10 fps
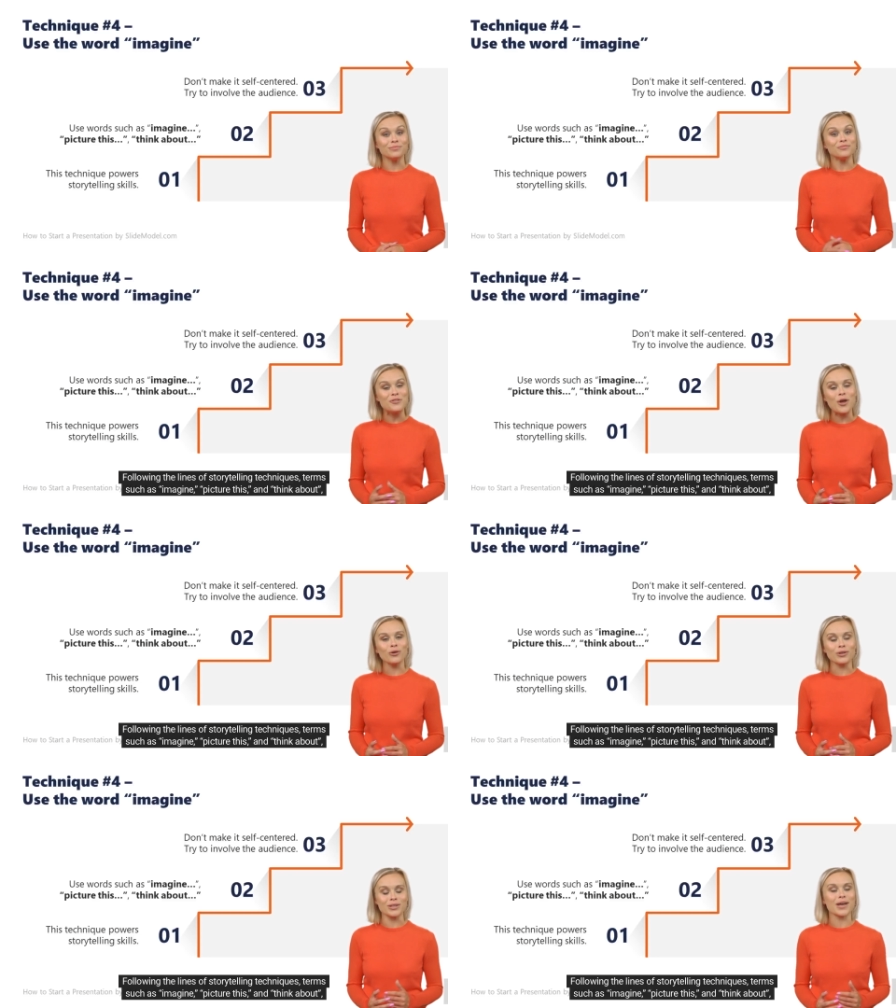
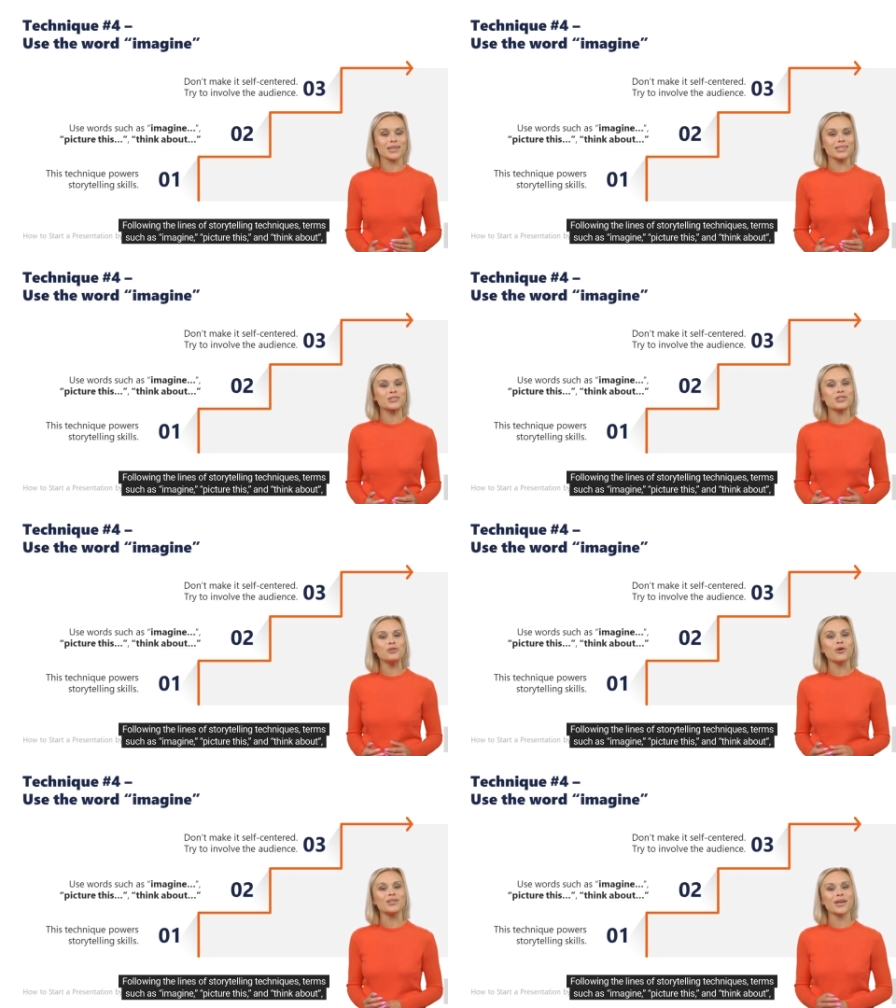Following the lines of
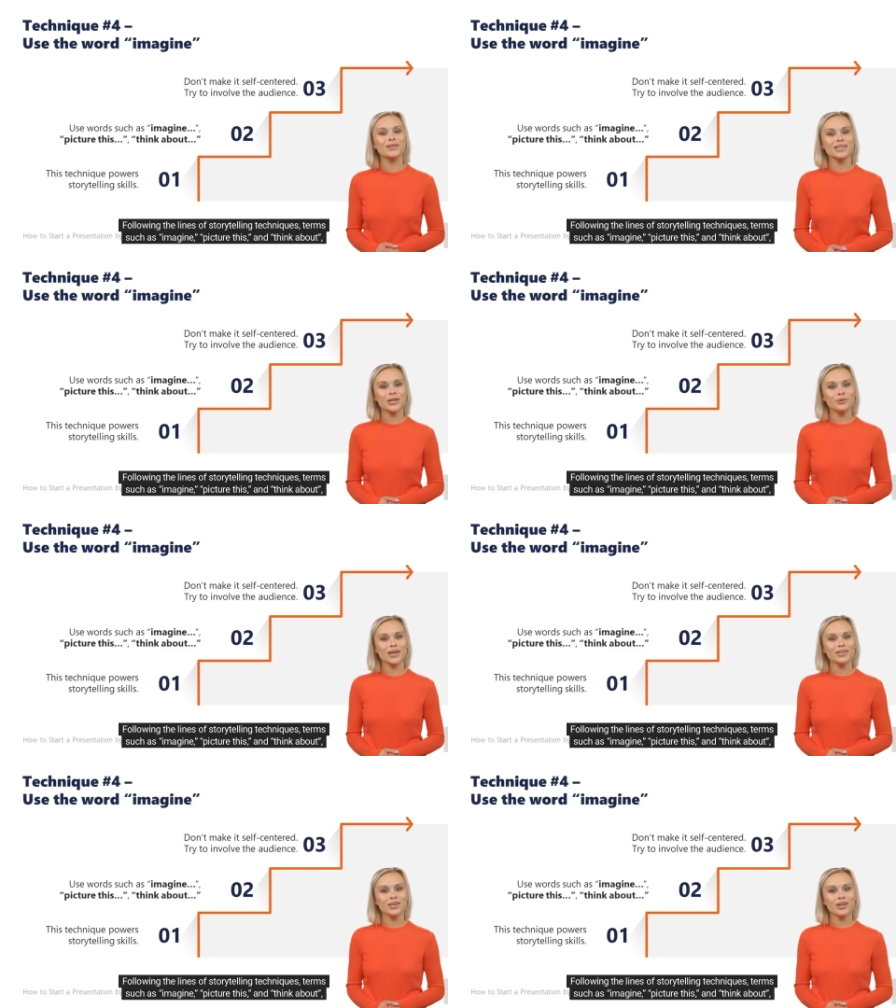storytelling
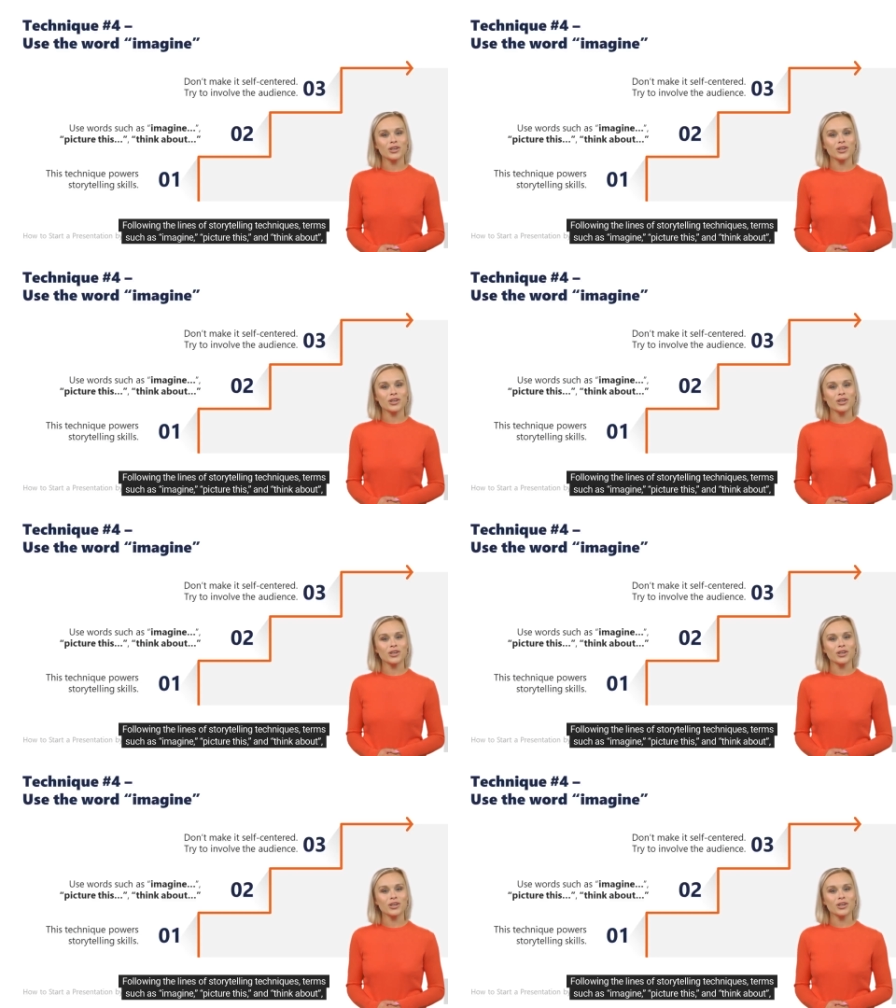techniques,